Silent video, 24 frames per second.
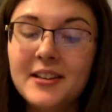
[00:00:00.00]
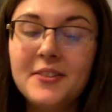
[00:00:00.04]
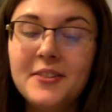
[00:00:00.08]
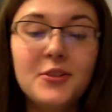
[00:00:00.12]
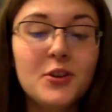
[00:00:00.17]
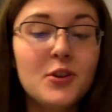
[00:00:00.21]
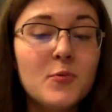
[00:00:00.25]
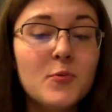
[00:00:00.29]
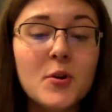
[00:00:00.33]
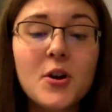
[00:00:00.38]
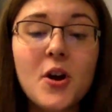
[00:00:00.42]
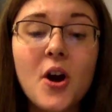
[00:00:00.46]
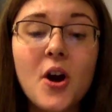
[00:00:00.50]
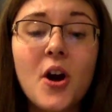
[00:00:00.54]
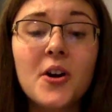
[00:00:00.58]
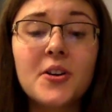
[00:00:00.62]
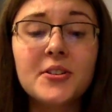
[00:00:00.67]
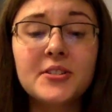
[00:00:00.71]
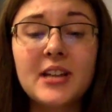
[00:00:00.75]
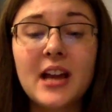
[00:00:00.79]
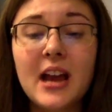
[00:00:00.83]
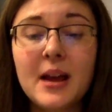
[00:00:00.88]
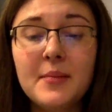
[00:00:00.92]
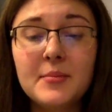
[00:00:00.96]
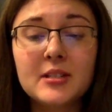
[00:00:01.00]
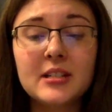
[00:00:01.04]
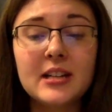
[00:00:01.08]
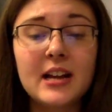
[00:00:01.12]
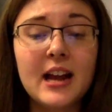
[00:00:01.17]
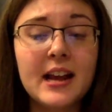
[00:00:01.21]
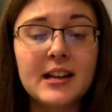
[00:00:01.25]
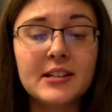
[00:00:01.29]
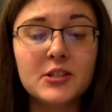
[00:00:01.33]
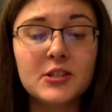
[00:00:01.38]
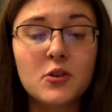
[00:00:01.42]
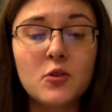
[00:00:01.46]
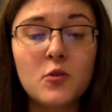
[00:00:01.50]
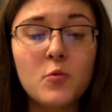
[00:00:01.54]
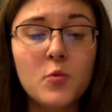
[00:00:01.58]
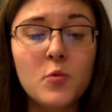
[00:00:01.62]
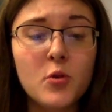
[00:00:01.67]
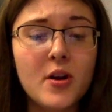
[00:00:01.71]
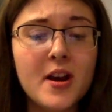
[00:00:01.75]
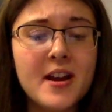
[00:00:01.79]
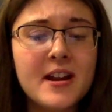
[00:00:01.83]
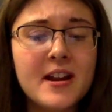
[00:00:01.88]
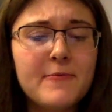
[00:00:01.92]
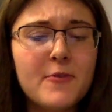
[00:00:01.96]
There were hard times in high school
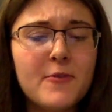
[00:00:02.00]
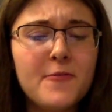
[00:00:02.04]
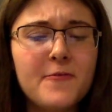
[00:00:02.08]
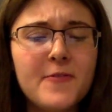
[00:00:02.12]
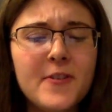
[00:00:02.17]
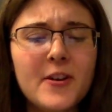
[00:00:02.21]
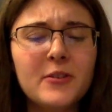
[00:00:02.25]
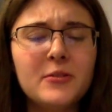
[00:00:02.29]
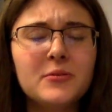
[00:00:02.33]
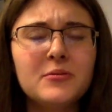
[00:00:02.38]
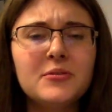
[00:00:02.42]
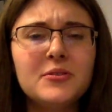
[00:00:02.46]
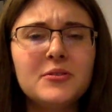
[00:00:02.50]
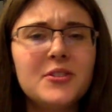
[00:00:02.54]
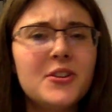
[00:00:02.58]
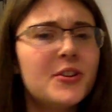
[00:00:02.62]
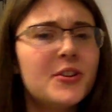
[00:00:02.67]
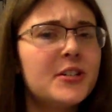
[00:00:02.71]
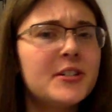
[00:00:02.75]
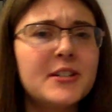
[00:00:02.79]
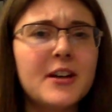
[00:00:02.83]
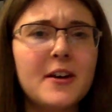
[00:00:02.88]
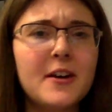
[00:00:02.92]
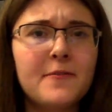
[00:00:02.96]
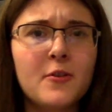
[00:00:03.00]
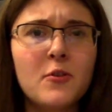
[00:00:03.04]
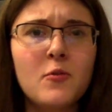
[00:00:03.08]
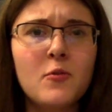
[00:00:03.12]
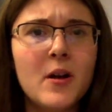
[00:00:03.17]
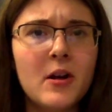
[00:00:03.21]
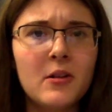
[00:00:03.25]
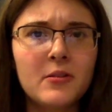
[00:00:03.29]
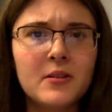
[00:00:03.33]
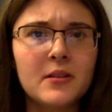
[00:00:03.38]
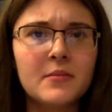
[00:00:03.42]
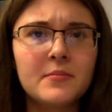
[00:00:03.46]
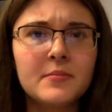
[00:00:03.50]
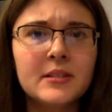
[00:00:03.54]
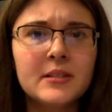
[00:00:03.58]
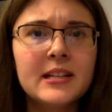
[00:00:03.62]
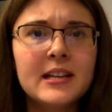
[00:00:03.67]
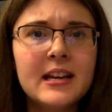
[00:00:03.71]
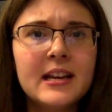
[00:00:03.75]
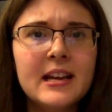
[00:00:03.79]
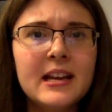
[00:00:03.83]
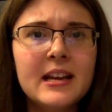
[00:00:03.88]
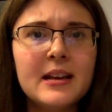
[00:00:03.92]
where I never felt good enough or welcomed,